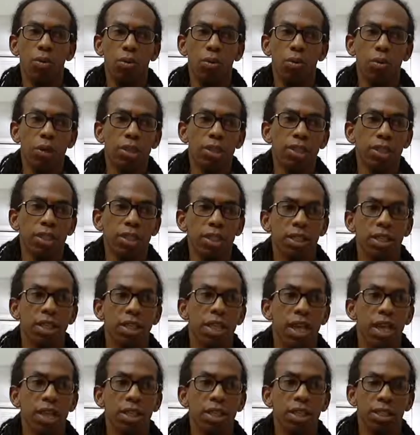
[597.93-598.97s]
What's the
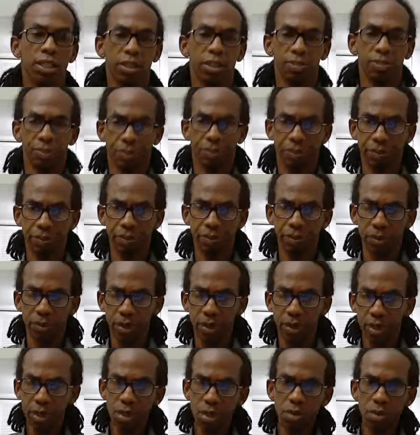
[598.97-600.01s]
next
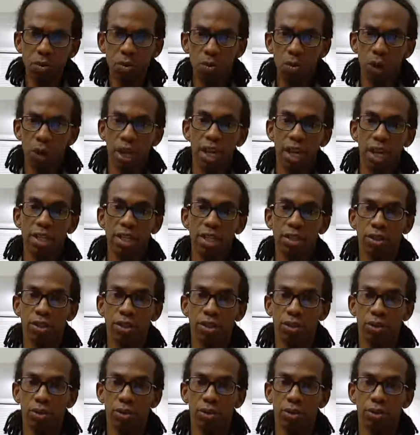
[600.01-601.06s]
way
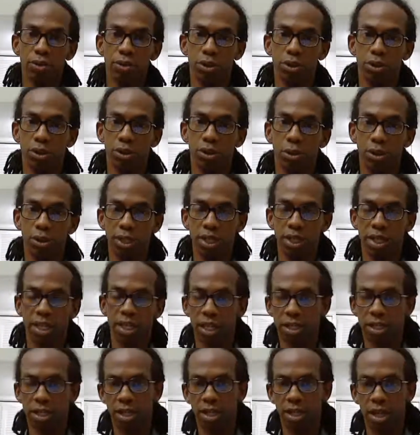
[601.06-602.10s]
to start the
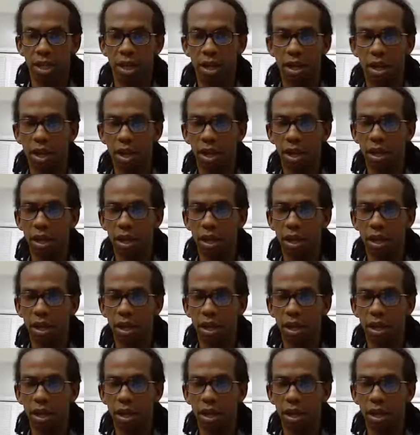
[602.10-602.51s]
next